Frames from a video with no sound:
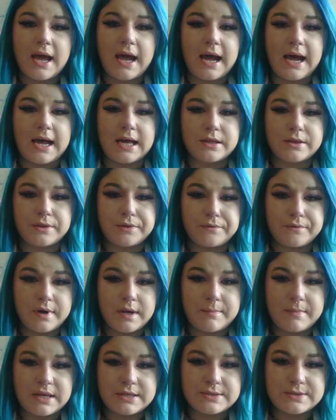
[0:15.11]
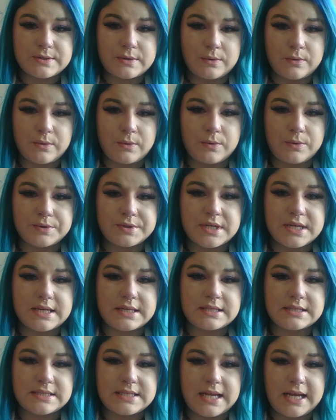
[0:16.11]
At 3 months old,
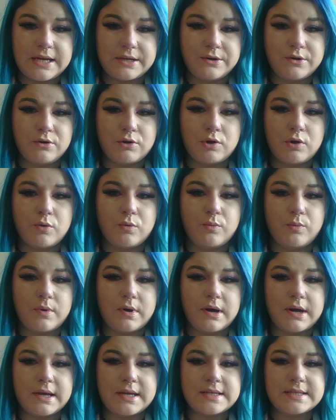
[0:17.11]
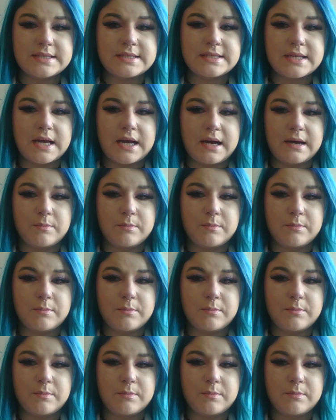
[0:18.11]
Daniel was